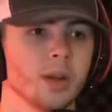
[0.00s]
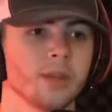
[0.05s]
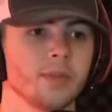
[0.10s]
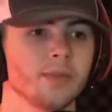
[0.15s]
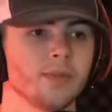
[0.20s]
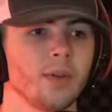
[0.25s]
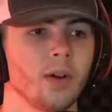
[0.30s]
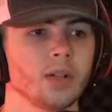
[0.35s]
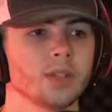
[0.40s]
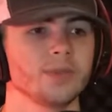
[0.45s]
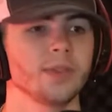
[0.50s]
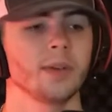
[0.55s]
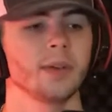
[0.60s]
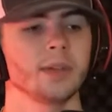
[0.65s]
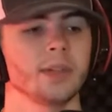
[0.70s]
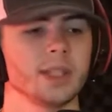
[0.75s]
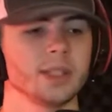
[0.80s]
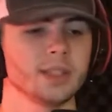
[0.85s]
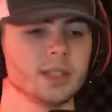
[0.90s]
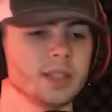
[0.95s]
Vaughn's favorite
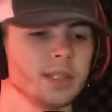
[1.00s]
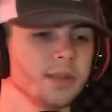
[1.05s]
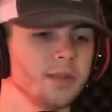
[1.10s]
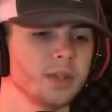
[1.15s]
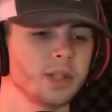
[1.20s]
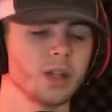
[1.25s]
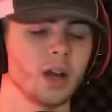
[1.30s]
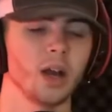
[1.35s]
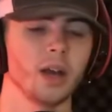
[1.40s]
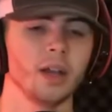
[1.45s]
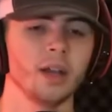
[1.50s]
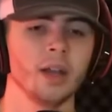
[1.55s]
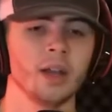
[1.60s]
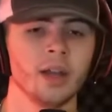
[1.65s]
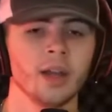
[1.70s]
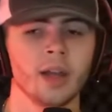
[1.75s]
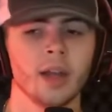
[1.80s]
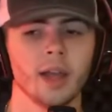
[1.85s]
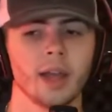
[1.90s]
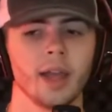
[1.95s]
things he's ever done.
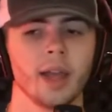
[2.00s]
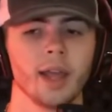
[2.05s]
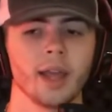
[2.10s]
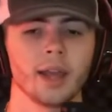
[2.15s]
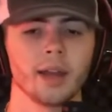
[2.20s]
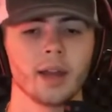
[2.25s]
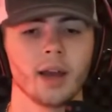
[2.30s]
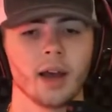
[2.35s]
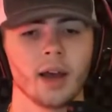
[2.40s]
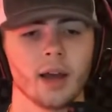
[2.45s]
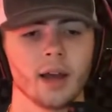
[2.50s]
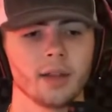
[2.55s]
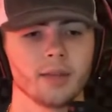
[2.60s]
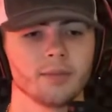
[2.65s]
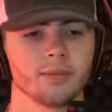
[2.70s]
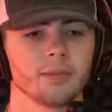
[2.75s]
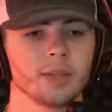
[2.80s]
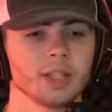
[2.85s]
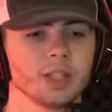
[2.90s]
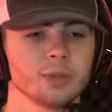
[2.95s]
And
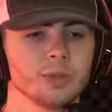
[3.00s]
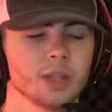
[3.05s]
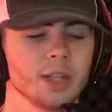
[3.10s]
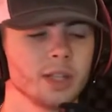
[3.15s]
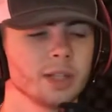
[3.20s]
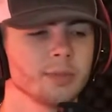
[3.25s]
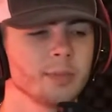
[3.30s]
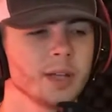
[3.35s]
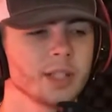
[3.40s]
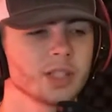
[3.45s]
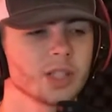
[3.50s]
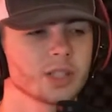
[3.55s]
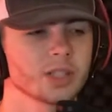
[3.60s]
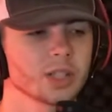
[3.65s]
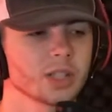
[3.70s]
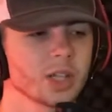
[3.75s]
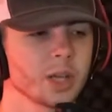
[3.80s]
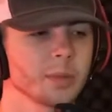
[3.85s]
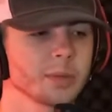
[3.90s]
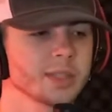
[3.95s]
he's met Justin
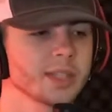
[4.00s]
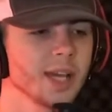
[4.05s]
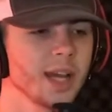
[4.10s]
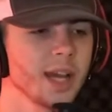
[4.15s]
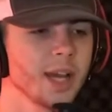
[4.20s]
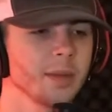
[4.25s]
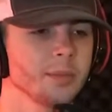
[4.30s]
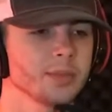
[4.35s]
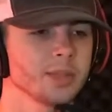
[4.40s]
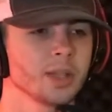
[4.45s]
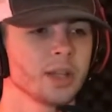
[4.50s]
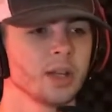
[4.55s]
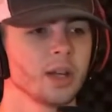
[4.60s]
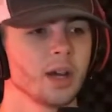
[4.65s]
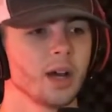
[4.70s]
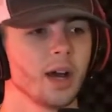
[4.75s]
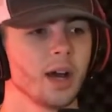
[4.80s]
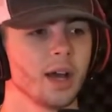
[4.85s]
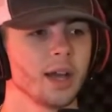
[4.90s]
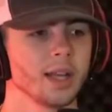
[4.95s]
a couple times.
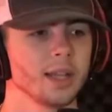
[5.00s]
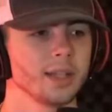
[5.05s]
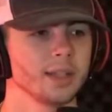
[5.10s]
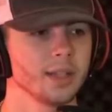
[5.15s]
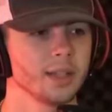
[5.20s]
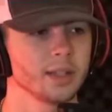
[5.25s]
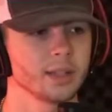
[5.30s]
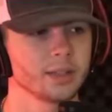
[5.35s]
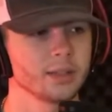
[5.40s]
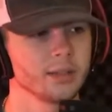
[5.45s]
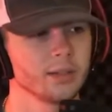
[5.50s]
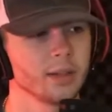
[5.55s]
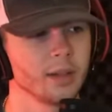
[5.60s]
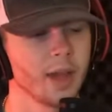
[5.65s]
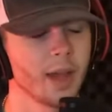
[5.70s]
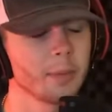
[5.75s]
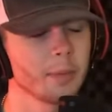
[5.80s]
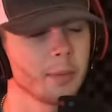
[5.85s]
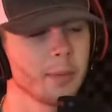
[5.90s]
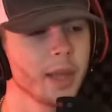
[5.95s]
He did
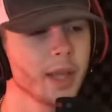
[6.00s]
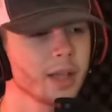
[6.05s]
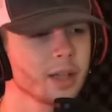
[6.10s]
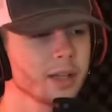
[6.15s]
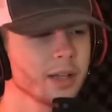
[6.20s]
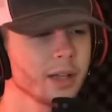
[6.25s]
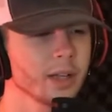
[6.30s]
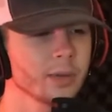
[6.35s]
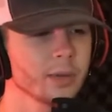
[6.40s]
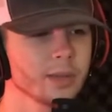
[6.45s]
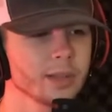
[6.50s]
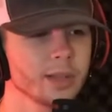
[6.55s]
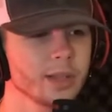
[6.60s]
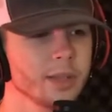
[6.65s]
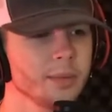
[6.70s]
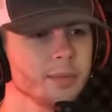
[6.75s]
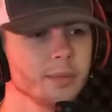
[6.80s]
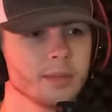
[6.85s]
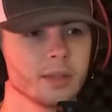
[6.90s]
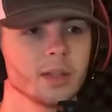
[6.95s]
an MMA clinic with
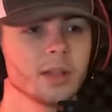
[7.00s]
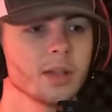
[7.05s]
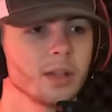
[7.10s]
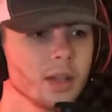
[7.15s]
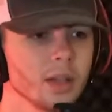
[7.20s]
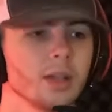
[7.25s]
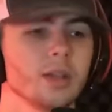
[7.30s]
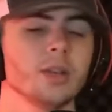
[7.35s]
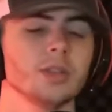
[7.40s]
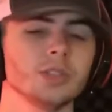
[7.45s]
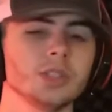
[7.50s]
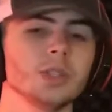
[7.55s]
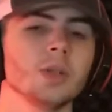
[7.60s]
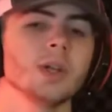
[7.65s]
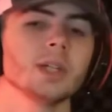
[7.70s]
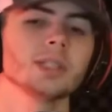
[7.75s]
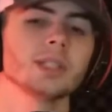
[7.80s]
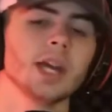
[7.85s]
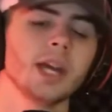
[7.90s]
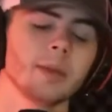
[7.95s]
him. Those two
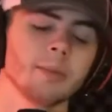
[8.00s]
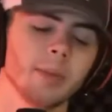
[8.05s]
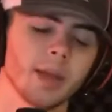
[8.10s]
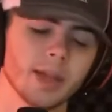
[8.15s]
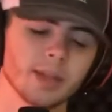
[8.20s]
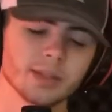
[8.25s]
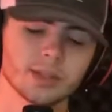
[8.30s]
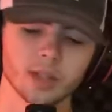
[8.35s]
are tight, man.